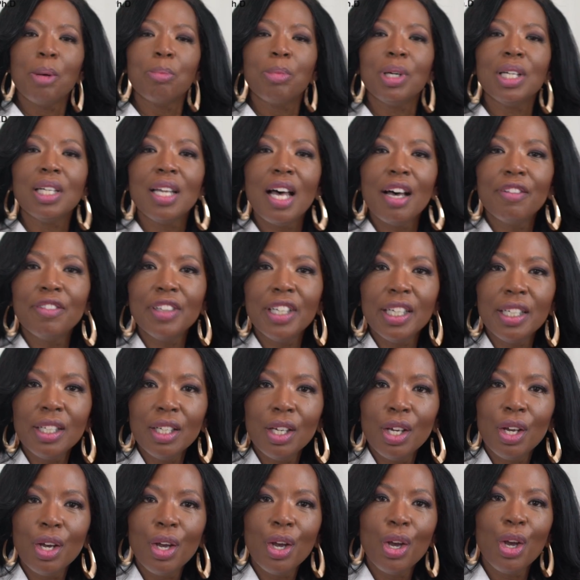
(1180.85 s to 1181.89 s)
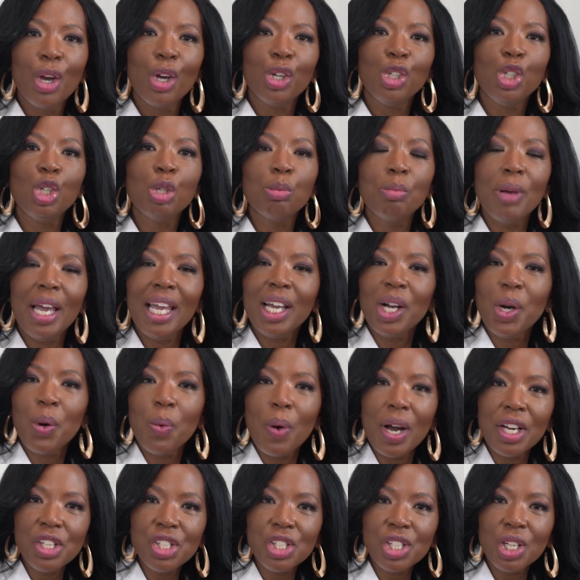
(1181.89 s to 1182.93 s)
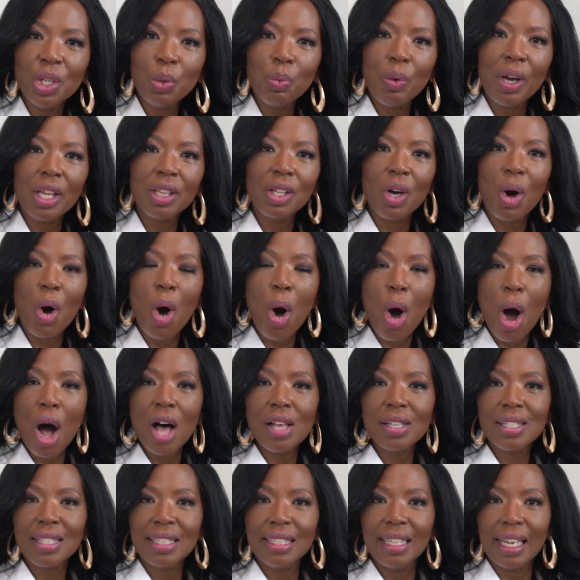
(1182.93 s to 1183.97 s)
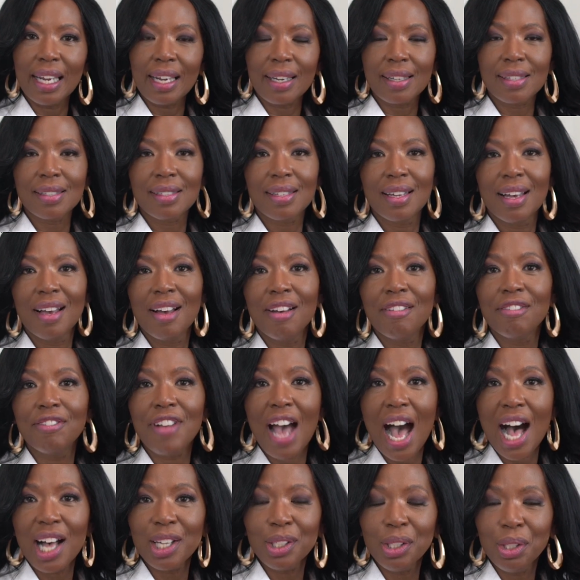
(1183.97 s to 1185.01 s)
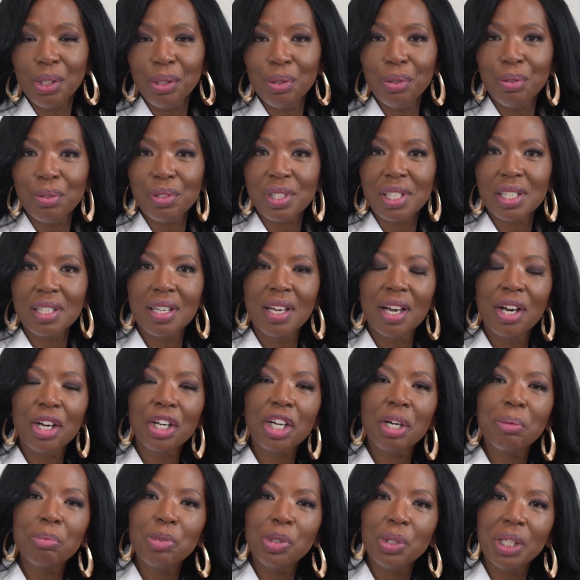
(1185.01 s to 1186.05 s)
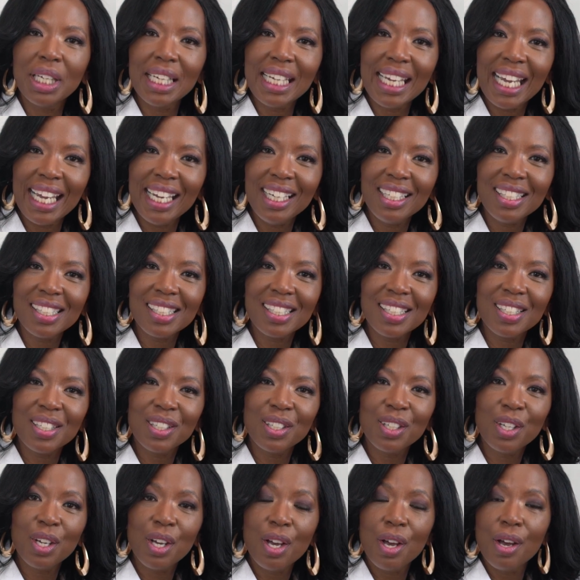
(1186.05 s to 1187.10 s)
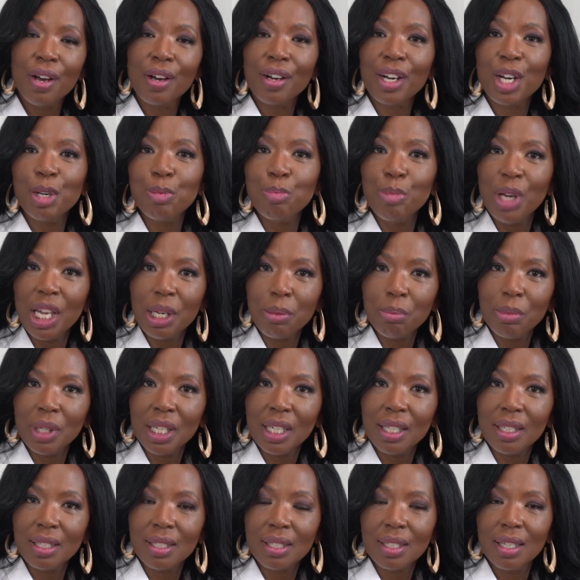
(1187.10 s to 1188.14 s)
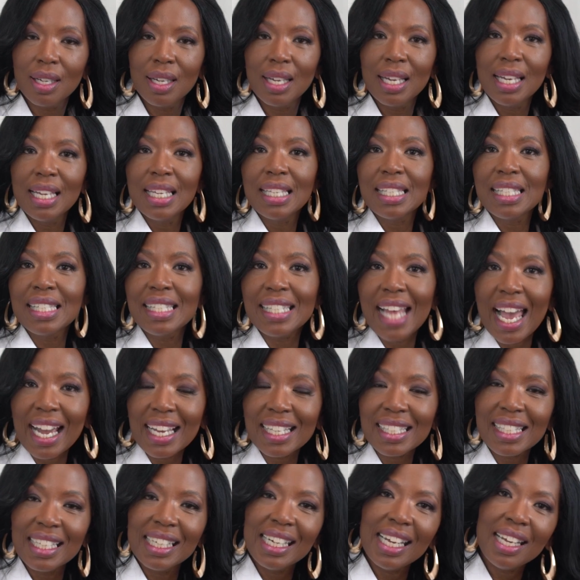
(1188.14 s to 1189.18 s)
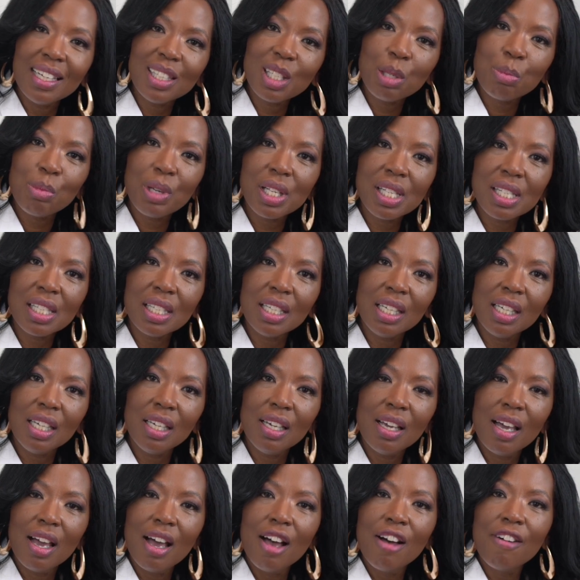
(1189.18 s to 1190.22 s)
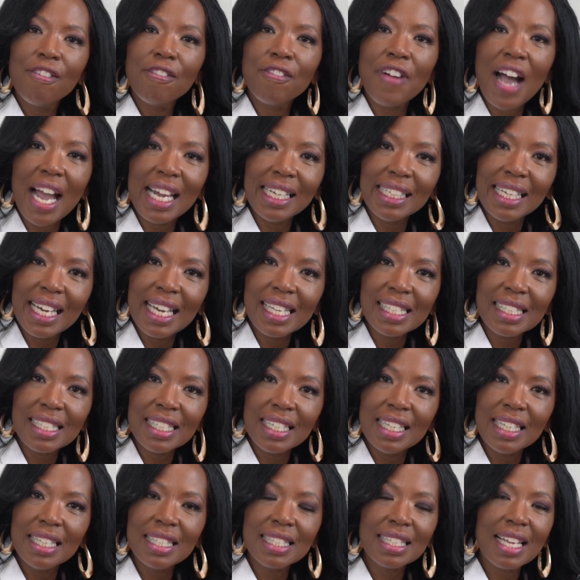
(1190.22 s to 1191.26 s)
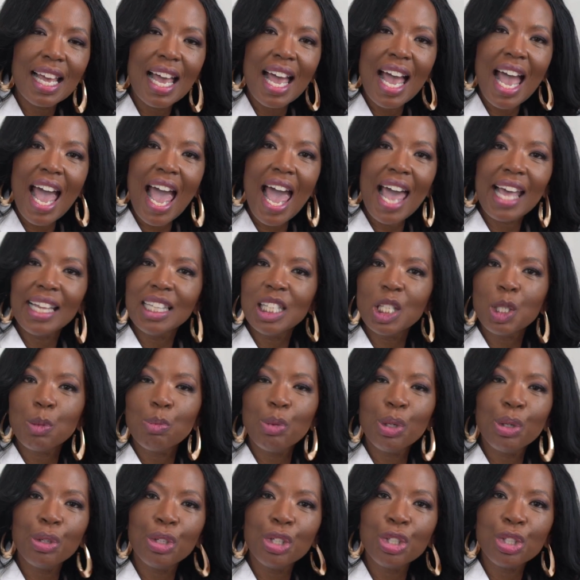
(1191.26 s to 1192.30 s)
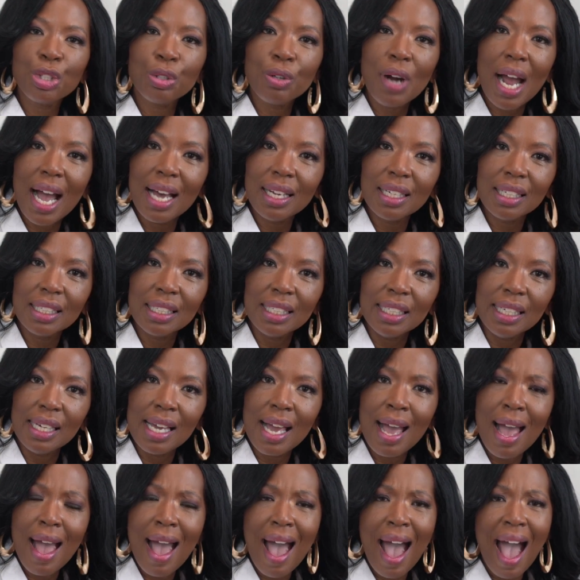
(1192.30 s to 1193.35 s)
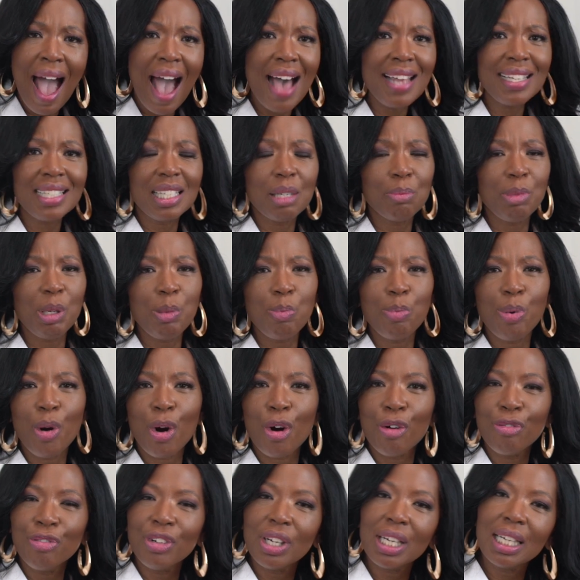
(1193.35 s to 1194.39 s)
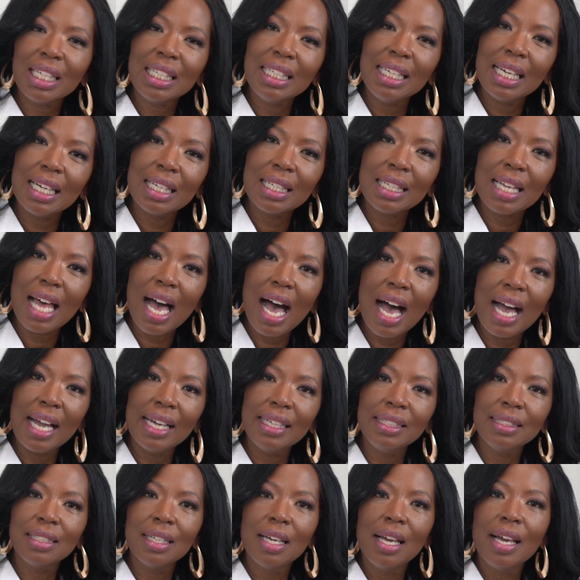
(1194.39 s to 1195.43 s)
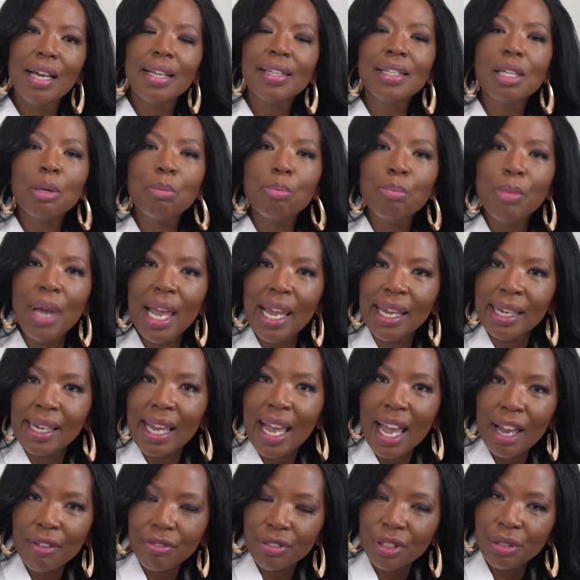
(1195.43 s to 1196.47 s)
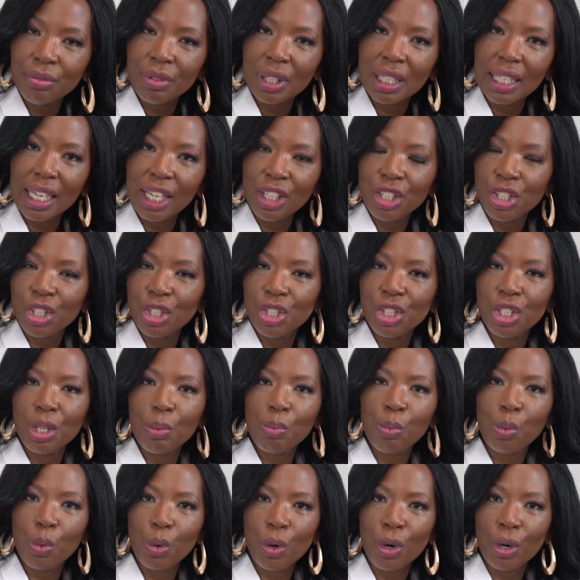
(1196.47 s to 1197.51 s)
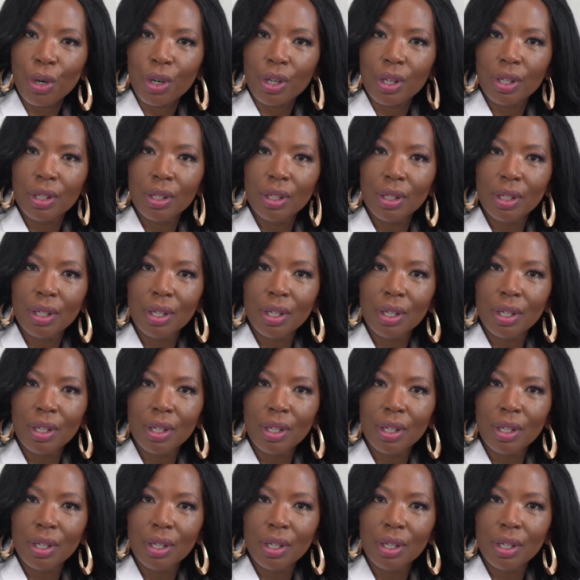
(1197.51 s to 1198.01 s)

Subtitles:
Beloved, you may question whether all 6 values, communication, commitment, sex and intimacy, finances, and spirituality has to be perfectly aligned to make every relationship work.